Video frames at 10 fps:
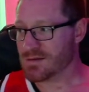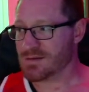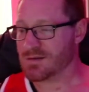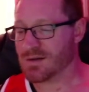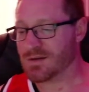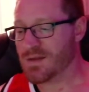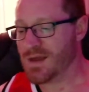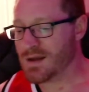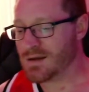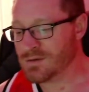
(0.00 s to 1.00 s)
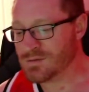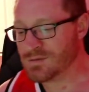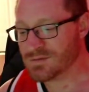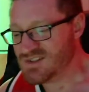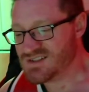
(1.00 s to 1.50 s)
And on that note,
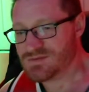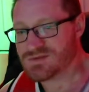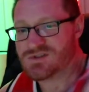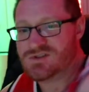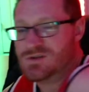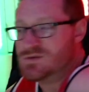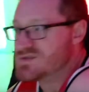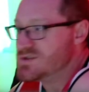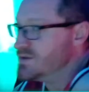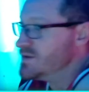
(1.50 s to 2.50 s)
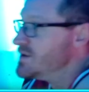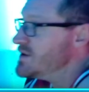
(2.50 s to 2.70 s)
let me see what Joe's doing.